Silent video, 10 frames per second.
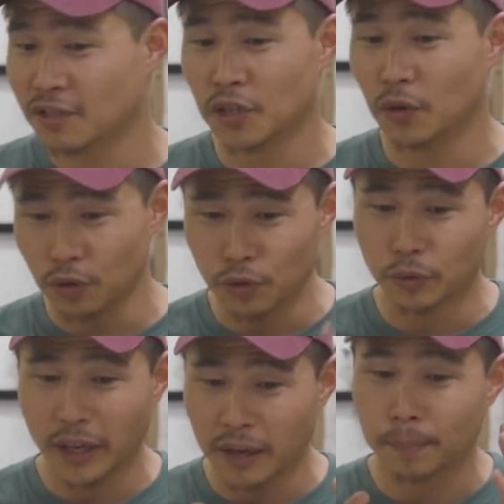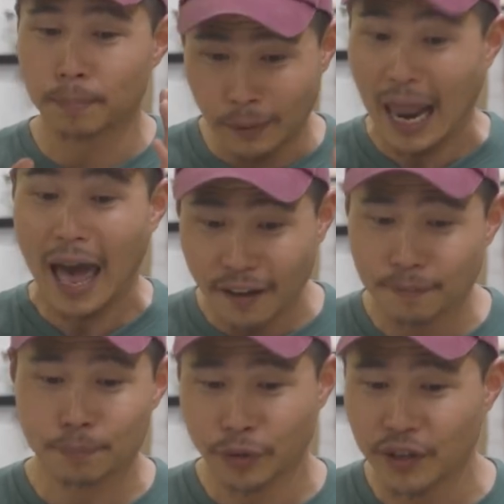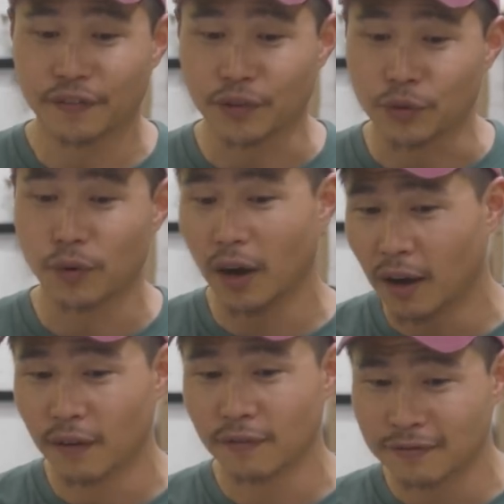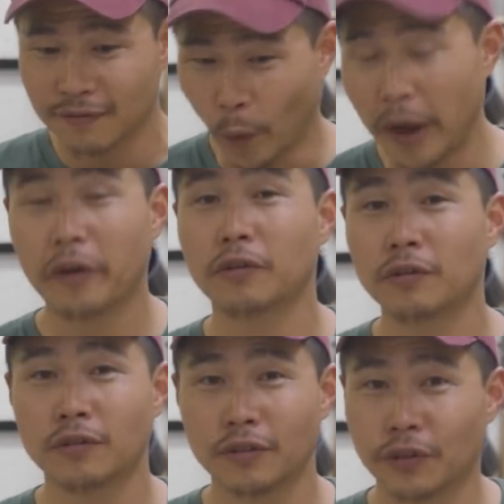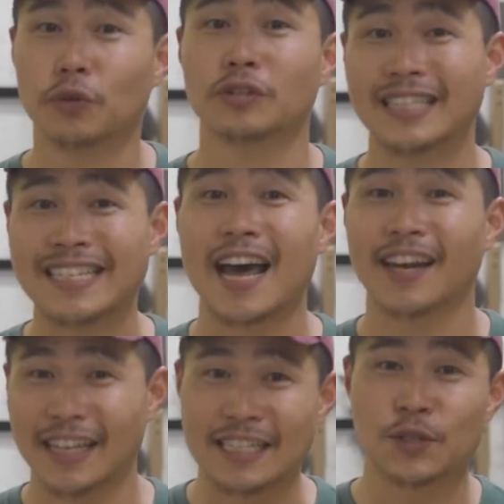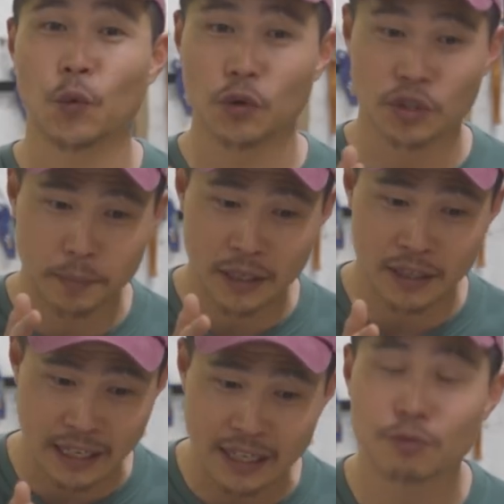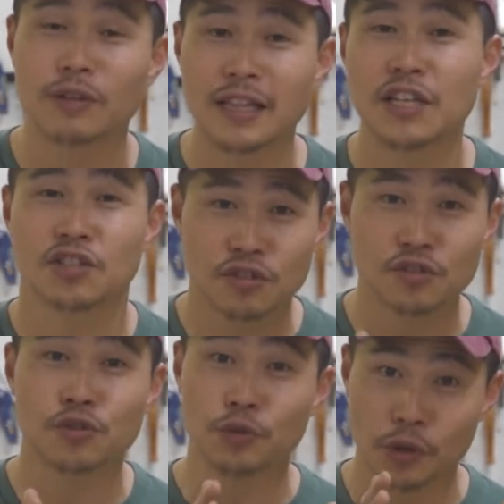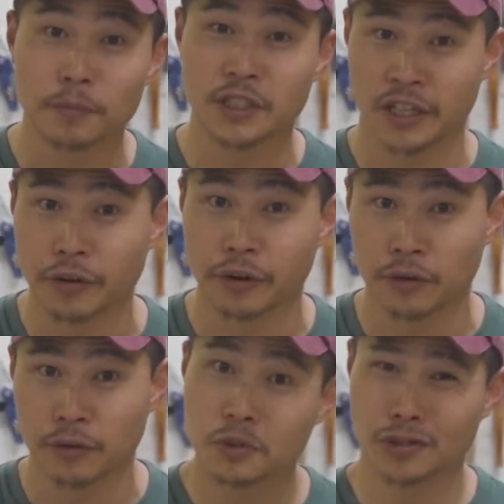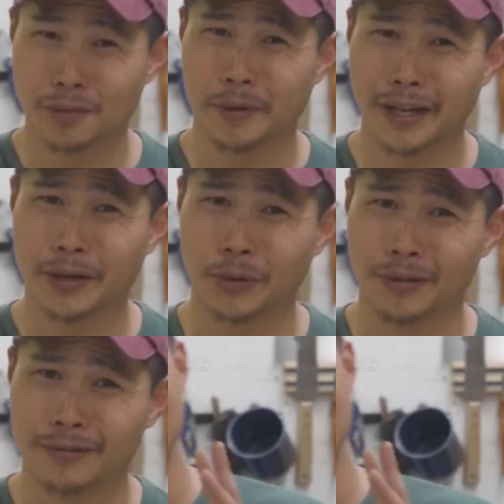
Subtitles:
So you'll get a live preview of where your design is going to be in relation to your material, which is pretty cool.